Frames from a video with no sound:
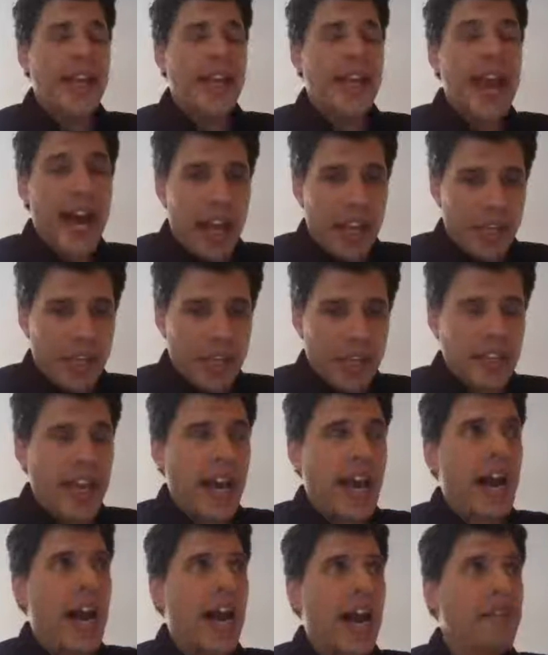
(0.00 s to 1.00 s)
Yeah,
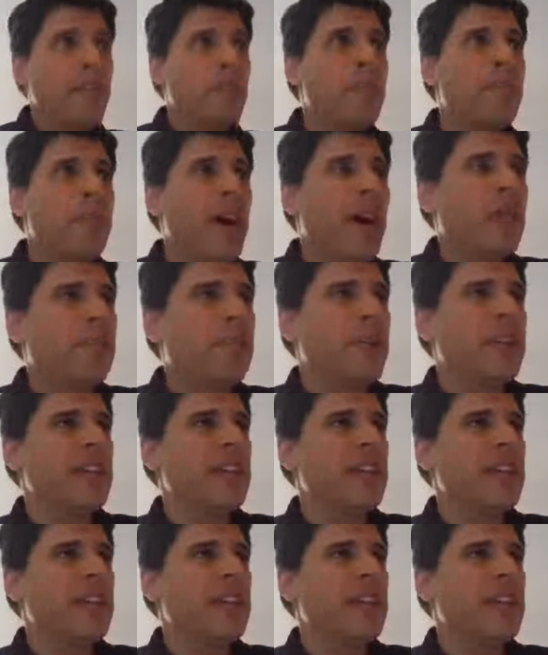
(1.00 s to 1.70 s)
I rebelled,